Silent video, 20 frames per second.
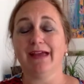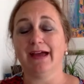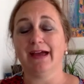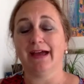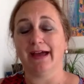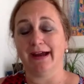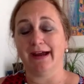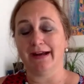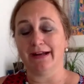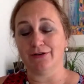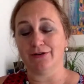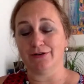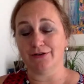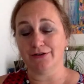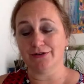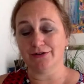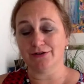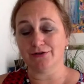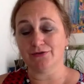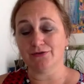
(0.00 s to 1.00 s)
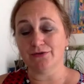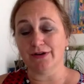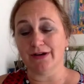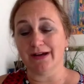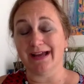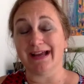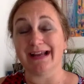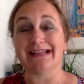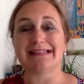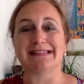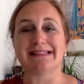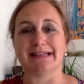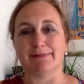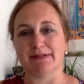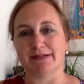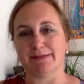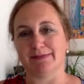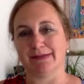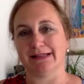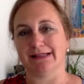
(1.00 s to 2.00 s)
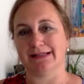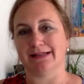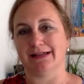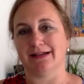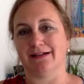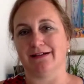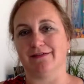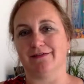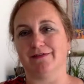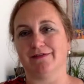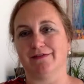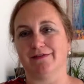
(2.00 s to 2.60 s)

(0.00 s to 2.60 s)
I learned to accept myself,